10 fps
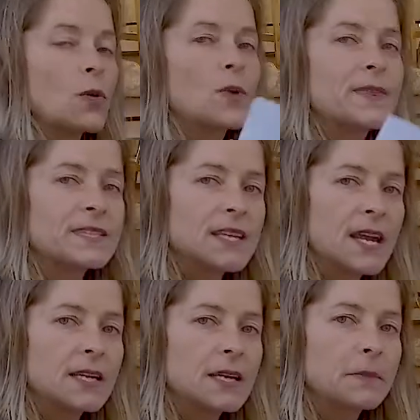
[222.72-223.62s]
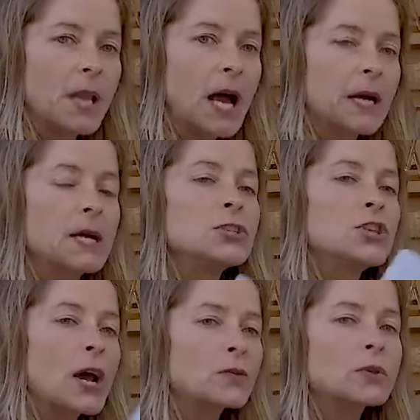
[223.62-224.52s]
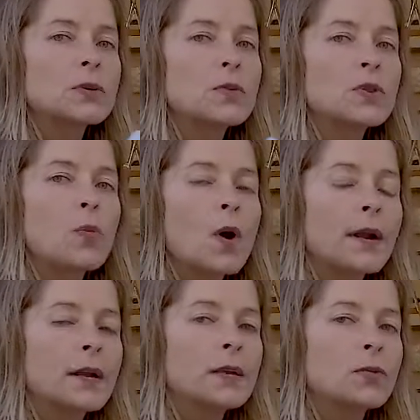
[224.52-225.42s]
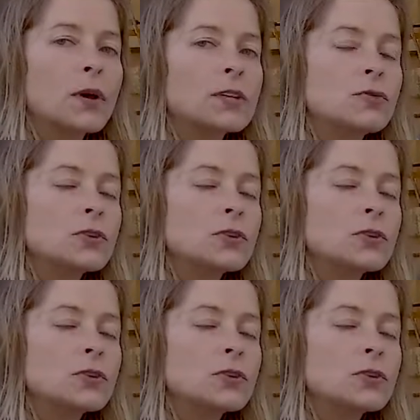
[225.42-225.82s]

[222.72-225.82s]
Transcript: with the sanding block, generally with a 180 grit to a